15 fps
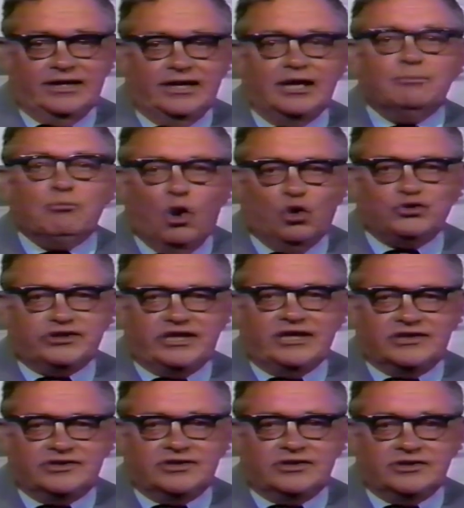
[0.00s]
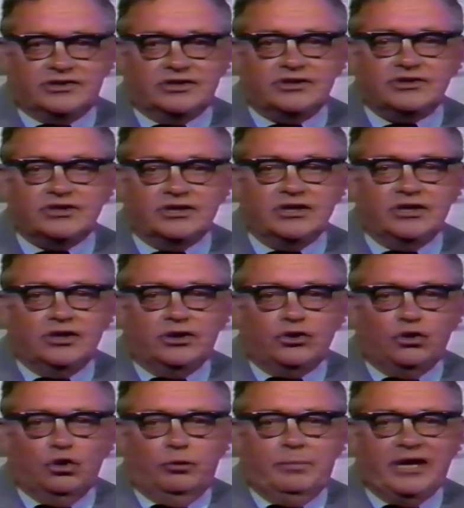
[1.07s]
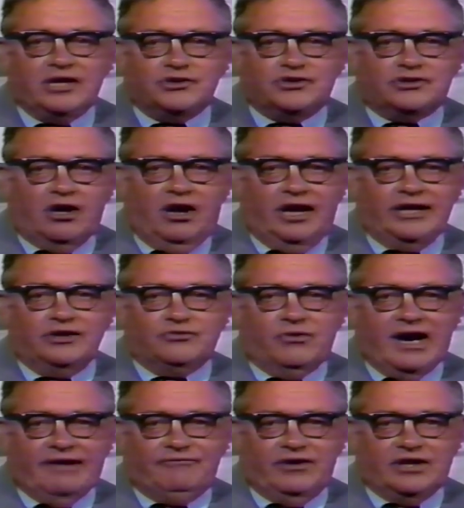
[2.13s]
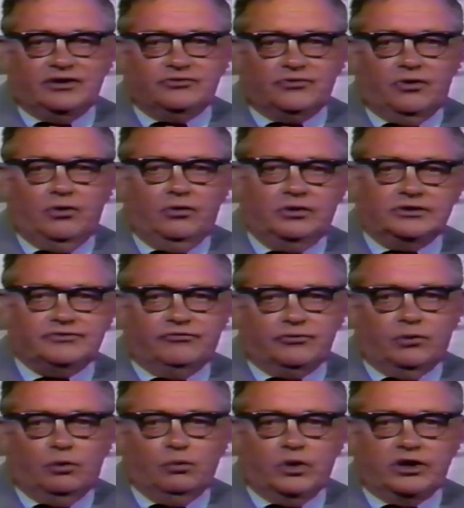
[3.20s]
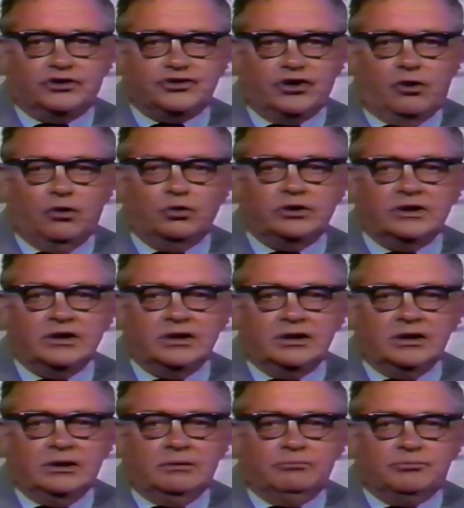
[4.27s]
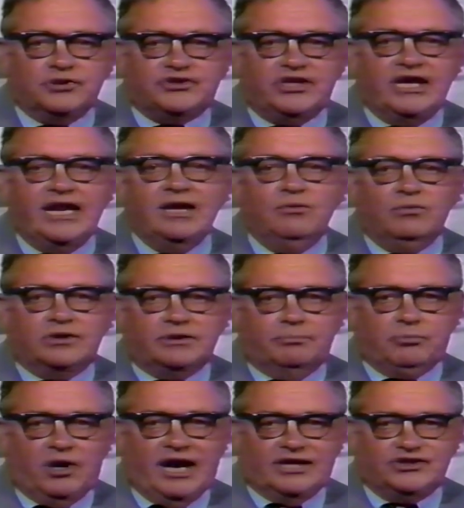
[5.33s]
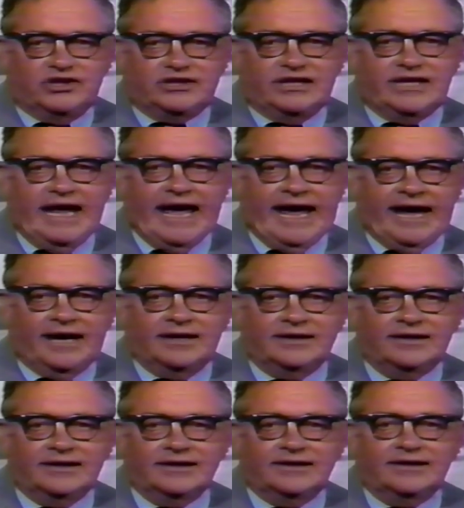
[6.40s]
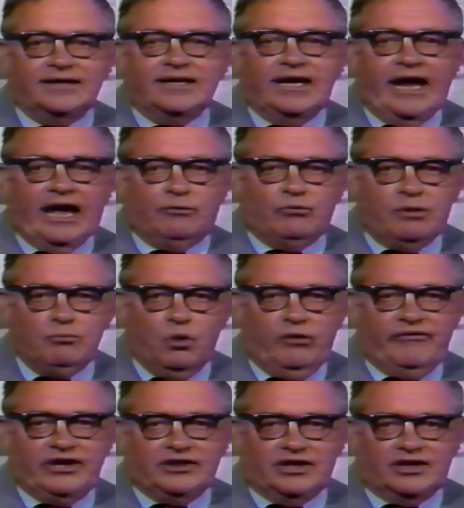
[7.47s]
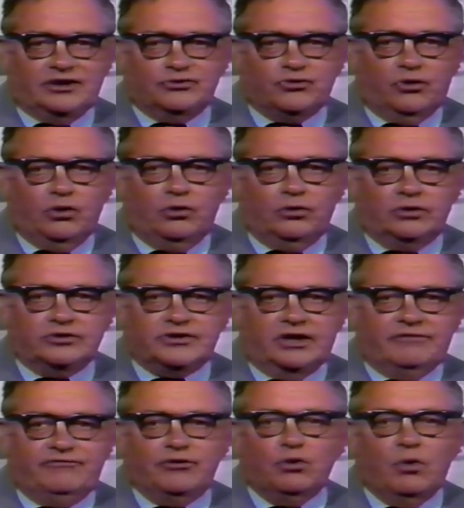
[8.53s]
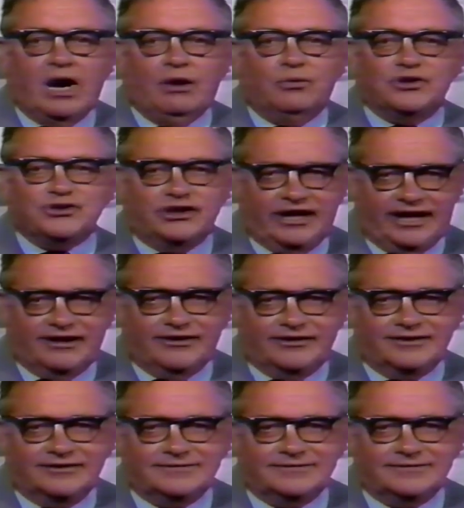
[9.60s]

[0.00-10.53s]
in most instances, you'll be installing traffic controls for a work zone, proceeding with the project at hand, and removing the controls a few hours later.